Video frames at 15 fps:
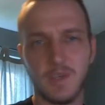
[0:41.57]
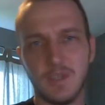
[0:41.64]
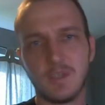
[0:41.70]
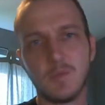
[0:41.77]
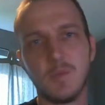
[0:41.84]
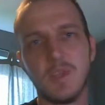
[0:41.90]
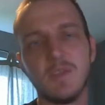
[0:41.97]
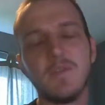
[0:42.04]
in
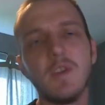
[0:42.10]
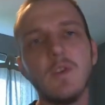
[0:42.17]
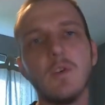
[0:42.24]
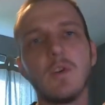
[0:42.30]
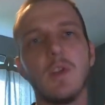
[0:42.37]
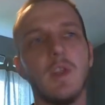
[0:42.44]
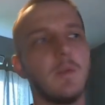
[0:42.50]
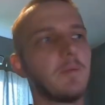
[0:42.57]
some of these video
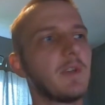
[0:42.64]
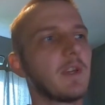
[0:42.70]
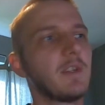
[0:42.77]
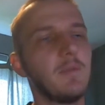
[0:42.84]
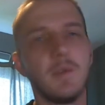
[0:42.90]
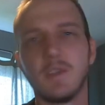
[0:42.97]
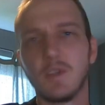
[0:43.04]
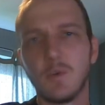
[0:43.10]
clips
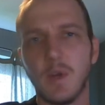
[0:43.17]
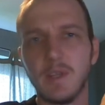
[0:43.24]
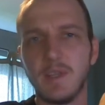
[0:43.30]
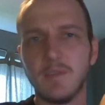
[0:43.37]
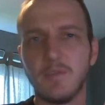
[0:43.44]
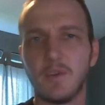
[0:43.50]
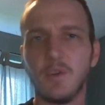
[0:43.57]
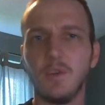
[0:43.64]
actually makes it quite
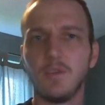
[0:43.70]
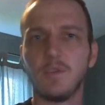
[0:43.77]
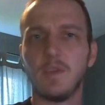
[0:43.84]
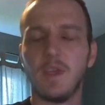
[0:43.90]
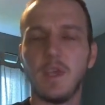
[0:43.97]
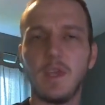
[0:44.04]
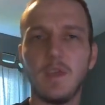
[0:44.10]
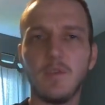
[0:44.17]
difficult
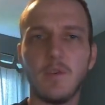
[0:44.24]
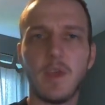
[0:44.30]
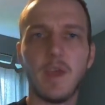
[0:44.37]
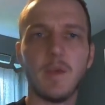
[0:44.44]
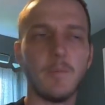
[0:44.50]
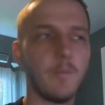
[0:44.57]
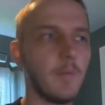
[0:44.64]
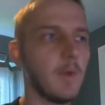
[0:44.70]
to hear
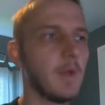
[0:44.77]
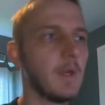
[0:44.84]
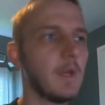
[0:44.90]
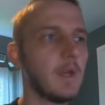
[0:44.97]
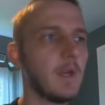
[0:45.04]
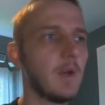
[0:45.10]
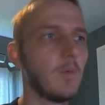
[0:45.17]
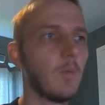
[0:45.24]

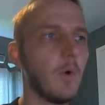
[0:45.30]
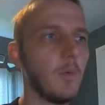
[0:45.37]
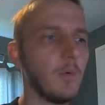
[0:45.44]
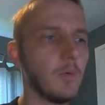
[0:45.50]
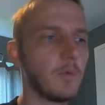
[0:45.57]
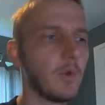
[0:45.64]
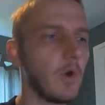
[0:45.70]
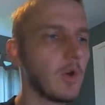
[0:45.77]
what we
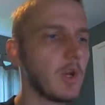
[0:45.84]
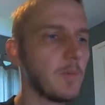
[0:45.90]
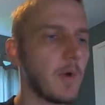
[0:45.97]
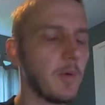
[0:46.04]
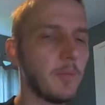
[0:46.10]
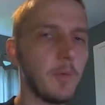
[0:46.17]
were talking about.